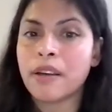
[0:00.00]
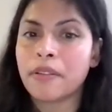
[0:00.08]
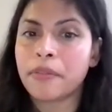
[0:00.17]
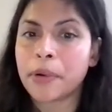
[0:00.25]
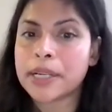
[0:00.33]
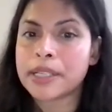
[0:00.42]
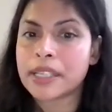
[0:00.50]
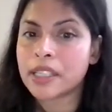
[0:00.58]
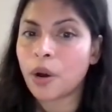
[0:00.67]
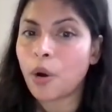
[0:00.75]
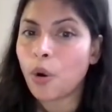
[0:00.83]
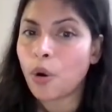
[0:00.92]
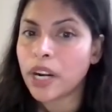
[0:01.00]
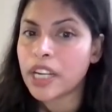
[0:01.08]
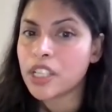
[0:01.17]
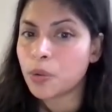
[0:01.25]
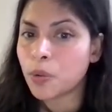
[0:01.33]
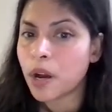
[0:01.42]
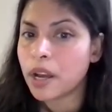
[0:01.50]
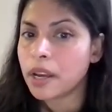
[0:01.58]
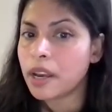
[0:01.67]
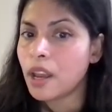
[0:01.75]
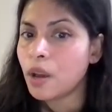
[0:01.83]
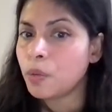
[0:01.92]
versus the orange
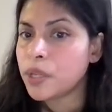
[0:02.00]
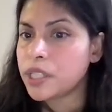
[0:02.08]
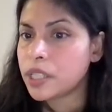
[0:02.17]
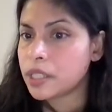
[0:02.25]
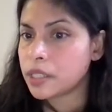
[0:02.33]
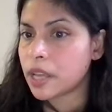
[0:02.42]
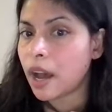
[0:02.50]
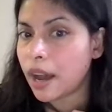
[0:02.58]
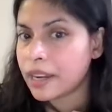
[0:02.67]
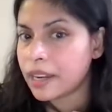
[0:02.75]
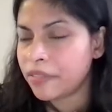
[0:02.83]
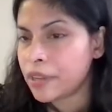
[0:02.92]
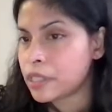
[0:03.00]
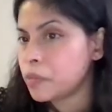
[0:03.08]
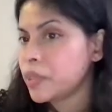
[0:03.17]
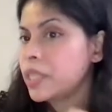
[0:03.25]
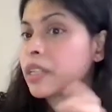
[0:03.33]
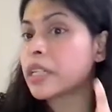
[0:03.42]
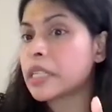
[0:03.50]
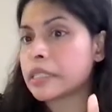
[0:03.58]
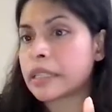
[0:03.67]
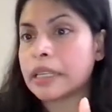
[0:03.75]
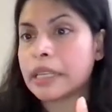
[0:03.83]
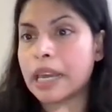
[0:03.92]
one, which is the high diffusivity
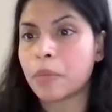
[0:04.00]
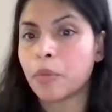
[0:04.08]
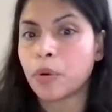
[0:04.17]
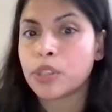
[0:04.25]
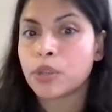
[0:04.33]
crystal-like mode.